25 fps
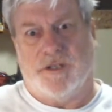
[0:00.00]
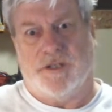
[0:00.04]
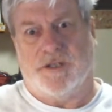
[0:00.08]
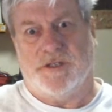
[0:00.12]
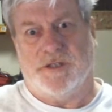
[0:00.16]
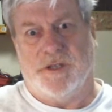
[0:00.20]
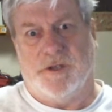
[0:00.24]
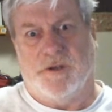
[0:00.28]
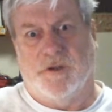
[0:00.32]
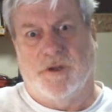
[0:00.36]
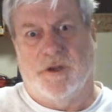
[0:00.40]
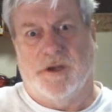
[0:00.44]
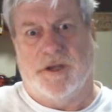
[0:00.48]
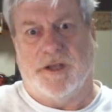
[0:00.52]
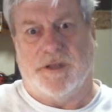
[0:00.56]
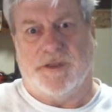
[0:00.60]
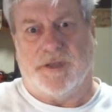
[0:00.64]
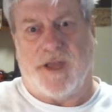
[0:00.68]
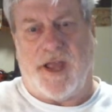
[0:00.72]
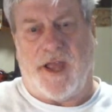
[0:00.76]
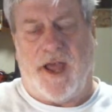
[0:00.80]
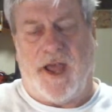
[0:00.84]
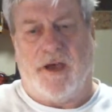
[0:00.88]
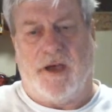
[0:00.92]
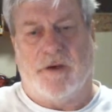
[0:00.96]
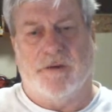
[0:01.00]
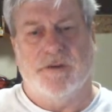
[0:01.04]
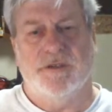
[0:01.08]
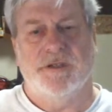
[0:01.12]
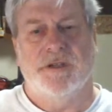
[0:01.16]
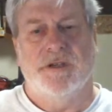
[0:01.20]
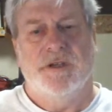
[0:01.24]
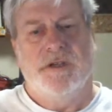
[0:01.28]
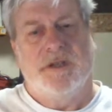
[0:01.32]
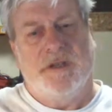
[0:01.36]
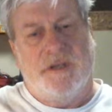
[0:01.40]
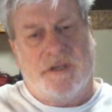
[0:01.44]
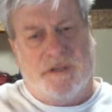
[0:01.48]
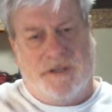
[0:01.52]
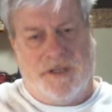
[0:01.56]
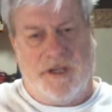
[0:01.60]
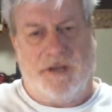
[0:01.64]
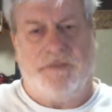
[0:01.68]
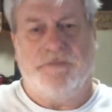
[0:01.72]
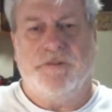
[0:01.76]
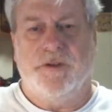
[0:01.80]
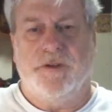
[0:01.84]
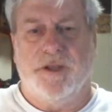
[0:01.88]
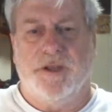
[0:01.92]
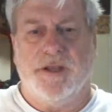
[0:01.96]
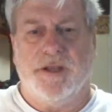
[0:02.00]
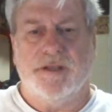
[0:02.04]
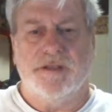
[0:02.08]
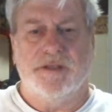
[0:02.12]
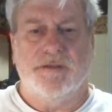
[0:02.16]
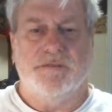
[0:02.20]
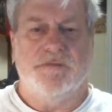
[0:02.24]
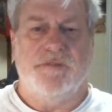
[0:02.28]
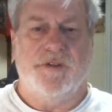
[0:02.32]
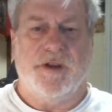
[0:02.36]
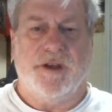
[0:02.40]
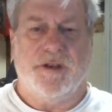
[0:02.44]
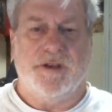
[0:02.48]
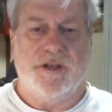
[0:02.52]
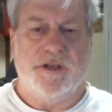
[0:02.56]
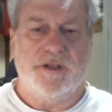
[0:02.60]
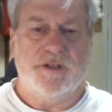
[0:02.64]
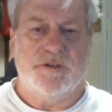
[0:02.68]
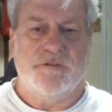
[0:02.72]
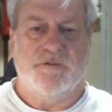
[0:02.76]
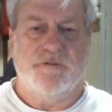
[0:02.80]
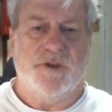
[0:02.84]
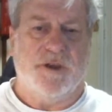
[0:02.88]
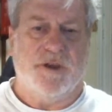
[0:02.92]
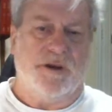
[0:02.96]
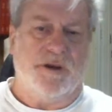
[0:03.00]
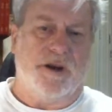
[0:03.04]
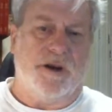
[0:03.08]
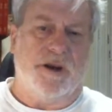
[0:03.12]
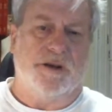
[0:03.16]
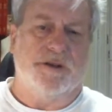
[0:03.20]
As you look at the house, definitely had some foundation failure.